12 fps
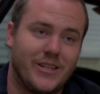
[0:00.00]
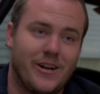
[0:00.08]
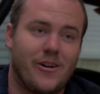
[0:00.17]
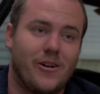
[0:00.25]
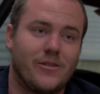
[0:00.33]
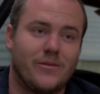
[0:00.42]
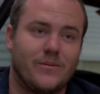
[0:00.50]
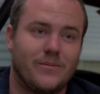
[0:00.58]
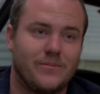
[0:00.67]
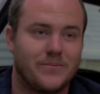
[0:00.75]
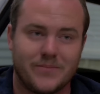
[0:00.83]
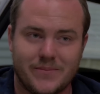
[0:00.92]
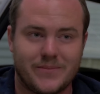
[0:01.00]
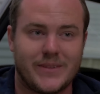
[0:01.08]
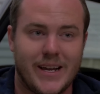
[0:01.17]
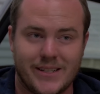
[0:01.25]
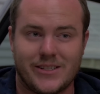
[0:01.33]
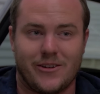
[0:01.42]
there are
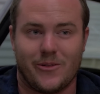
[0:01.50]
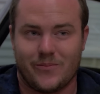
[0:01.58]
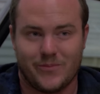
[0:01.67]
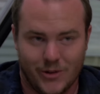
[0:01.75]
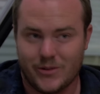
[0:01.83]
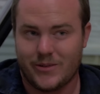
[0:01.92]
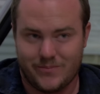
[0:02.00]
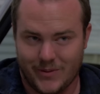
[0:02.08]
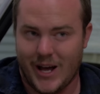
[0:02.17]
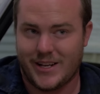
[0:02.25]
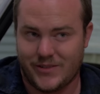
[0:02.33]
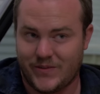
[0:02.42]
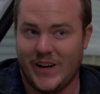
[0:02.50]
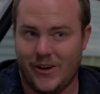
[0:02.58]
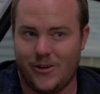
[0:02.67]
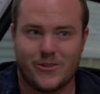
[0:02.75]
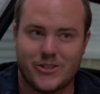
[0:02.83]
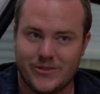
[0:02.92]
things that look like
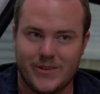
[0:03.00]
spheres,